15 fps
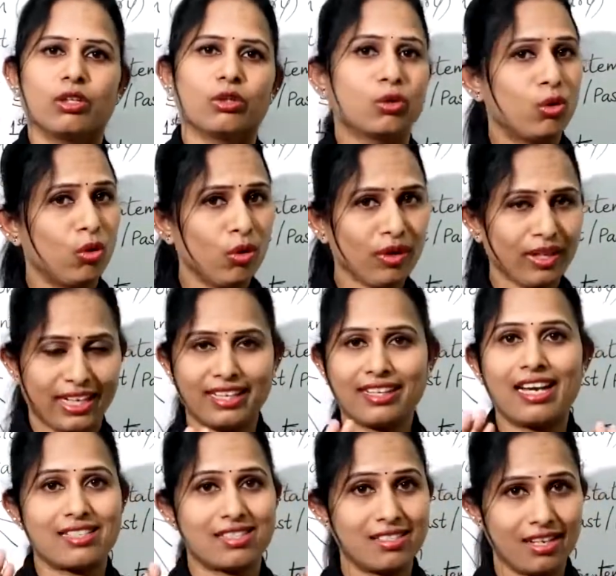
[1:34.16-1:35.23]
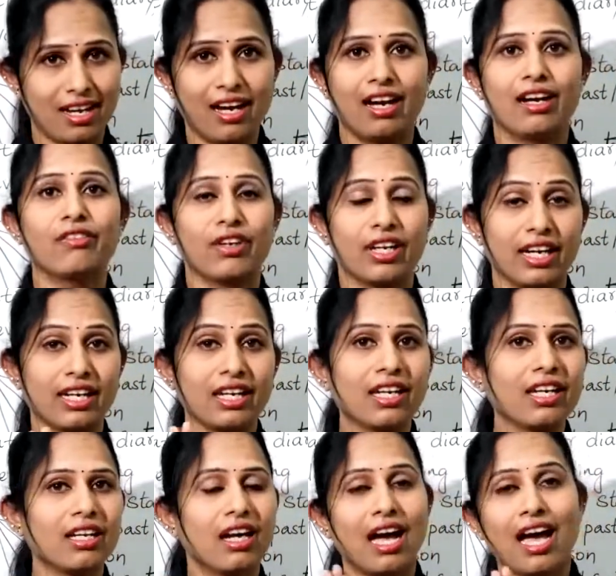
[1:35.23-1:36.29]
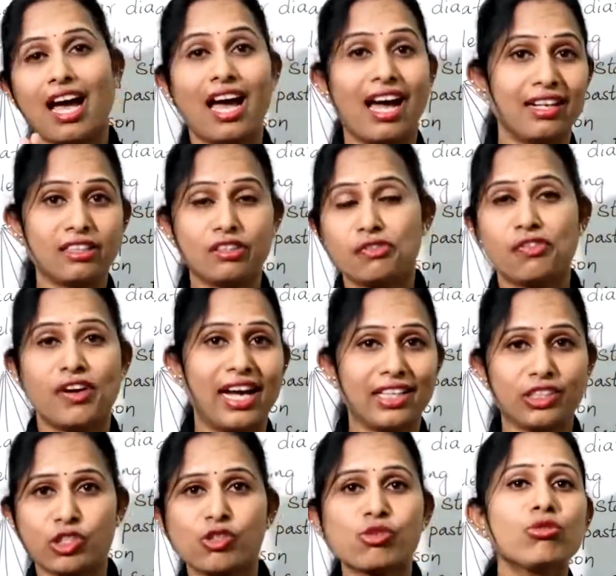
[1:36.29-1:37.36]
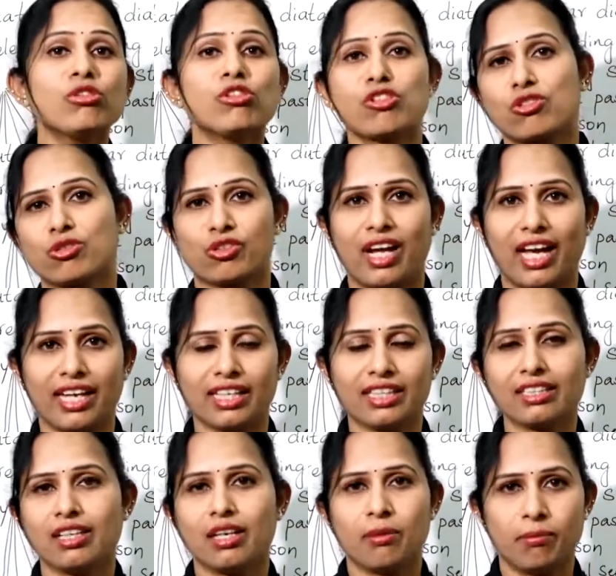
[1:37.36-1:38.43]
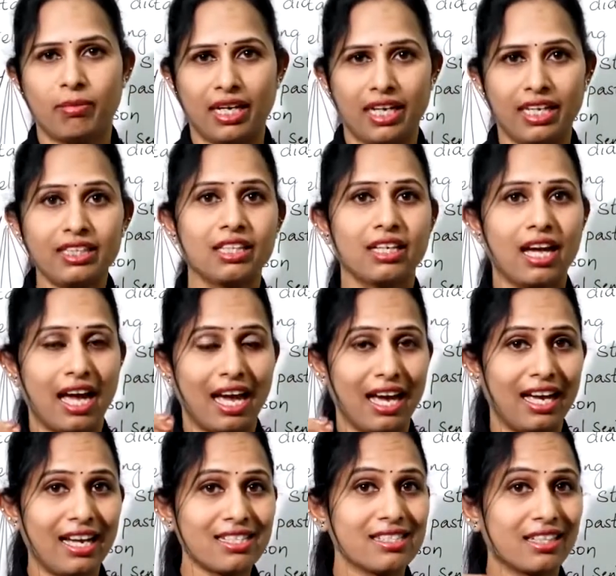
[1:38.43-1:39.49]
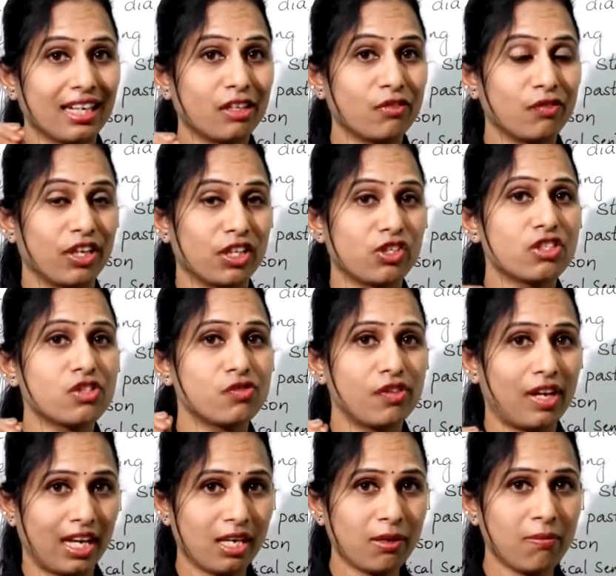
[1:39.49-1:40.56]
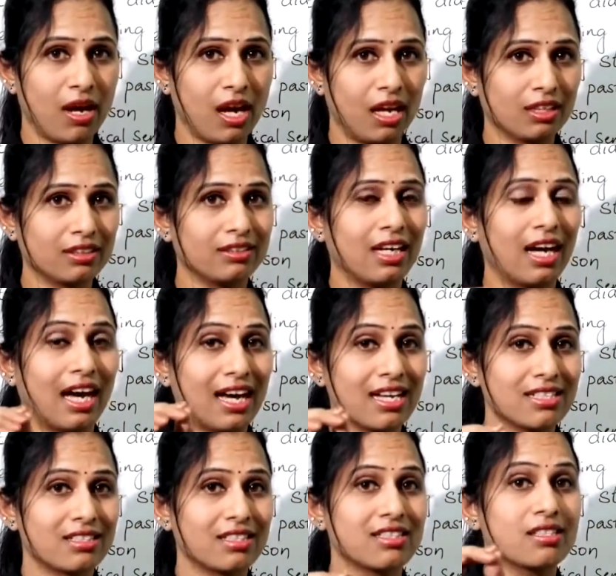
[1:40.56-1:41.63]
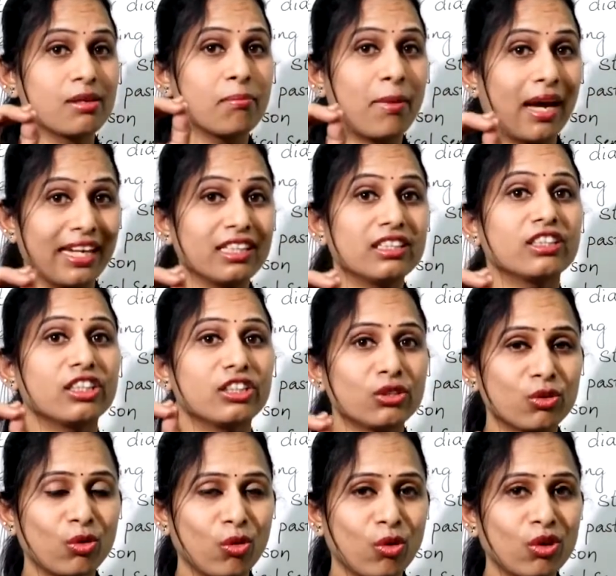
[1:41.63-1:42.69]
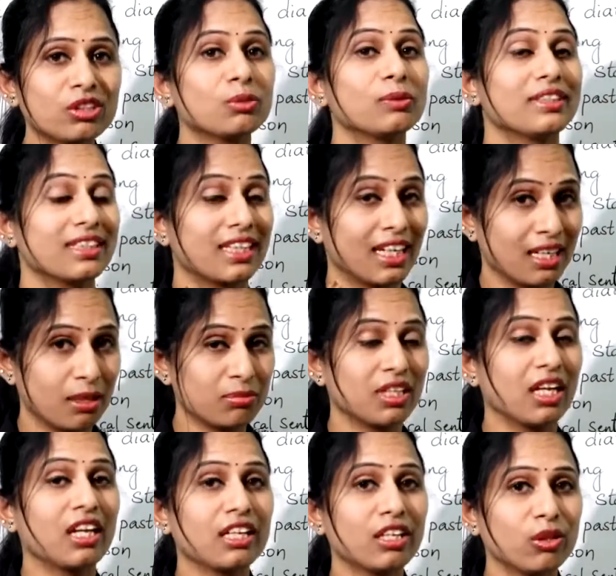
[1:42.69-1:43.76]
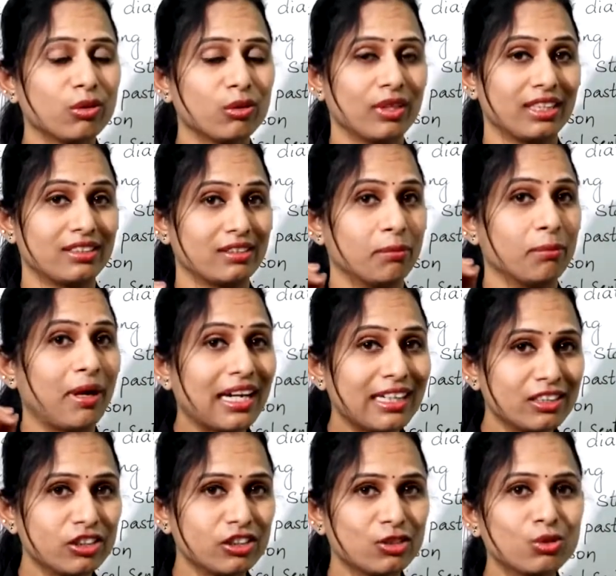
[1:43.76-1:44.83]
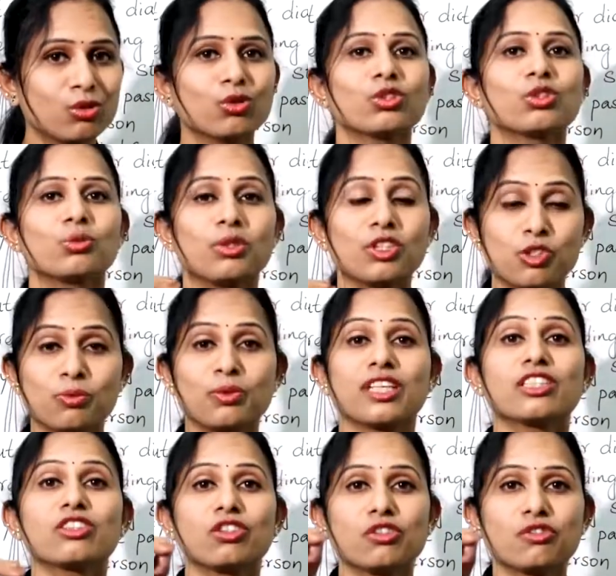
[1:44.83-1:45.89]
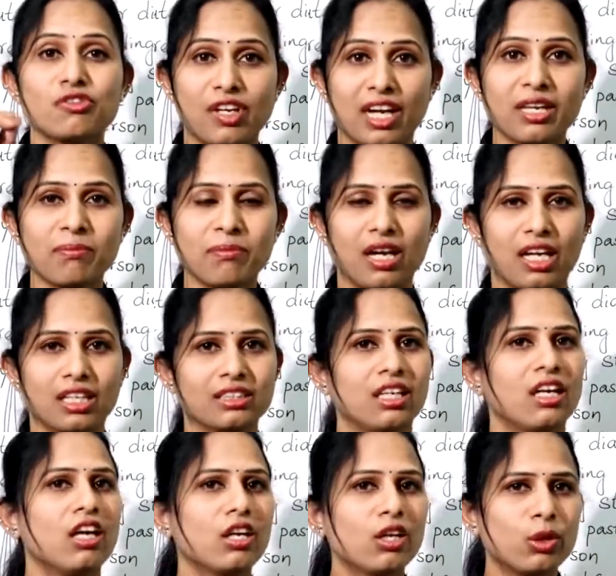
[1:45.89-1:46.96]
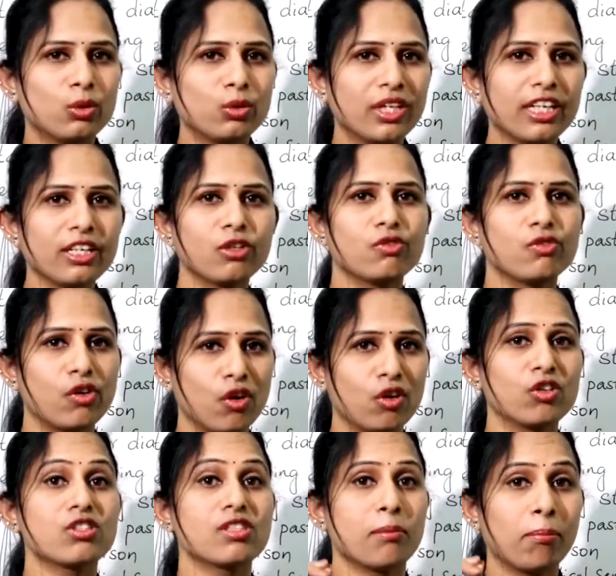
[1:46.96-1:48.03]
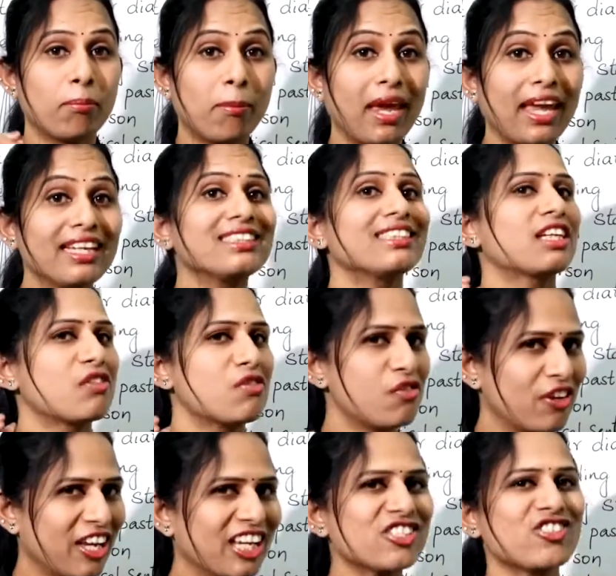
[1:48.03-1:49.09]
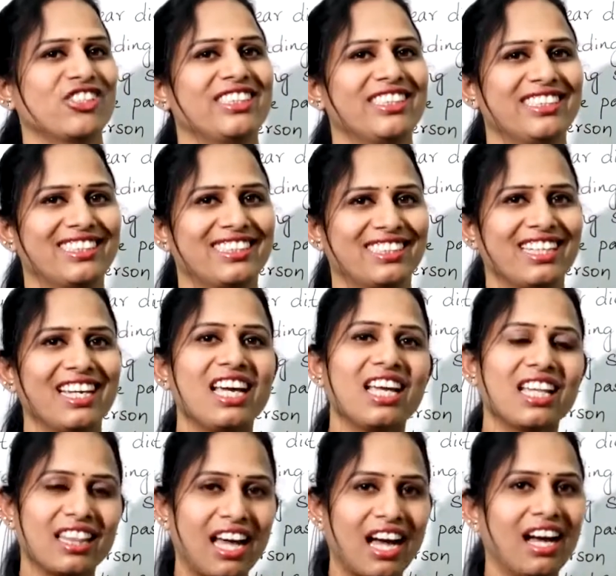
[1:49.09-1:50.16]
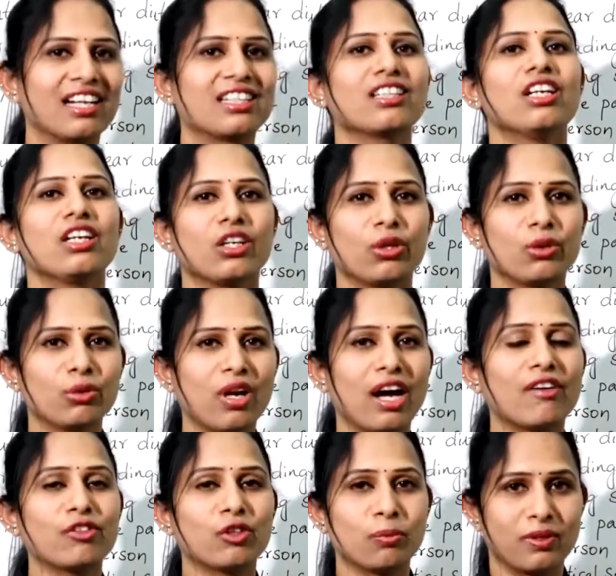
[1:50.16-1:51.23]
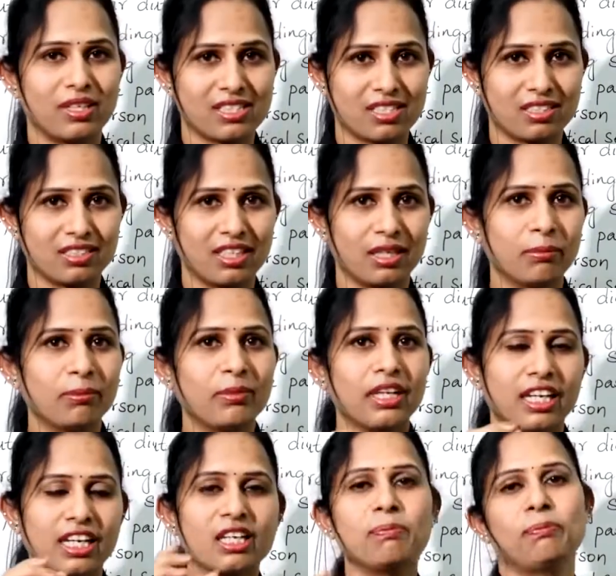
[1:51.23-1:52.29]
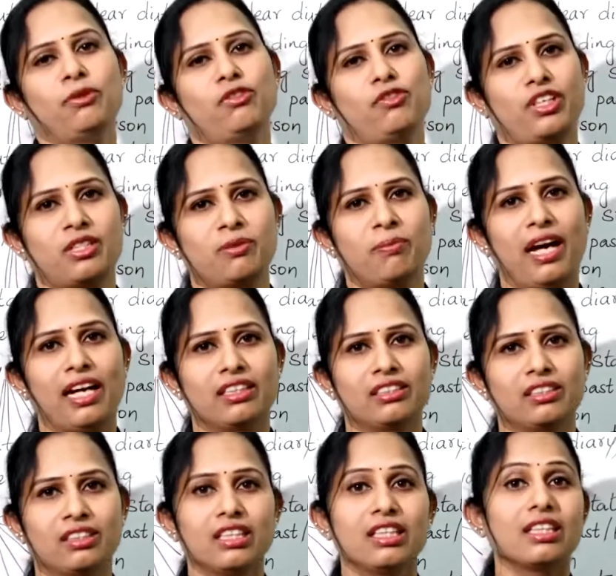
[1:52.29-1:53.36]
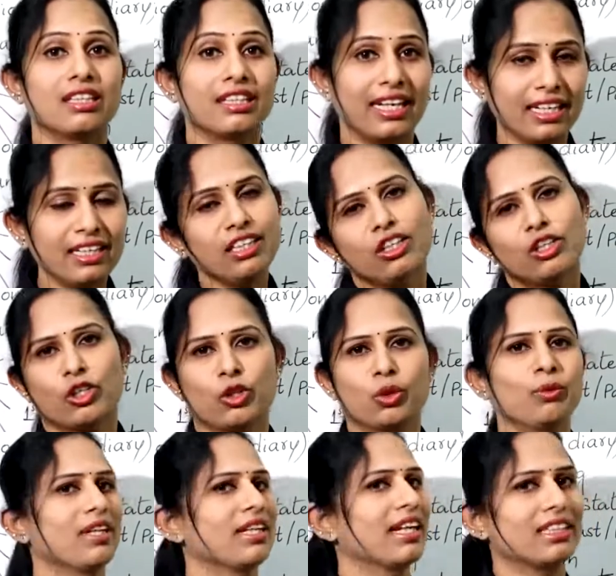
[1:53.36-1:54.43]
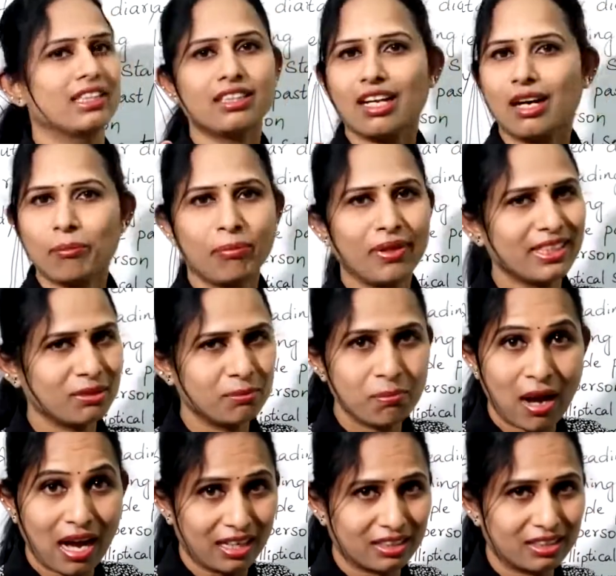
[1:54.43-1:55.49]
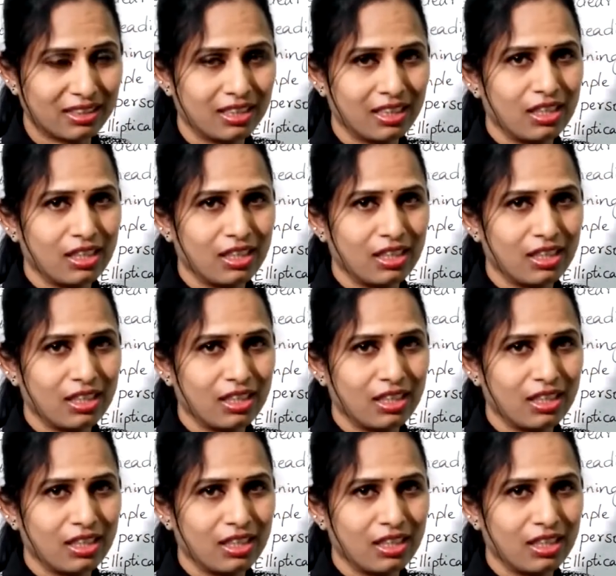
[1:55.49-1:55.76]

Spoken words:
though it doesn't have any hard and fast rules to write, but as it fetches 5 marks, as it is a minor discourse, once again I'm telling you, it's a minor discourse which brings you 5 marks, you need to follow some basic features that you have to present them in a perfect manner. Then you will get the complete marks.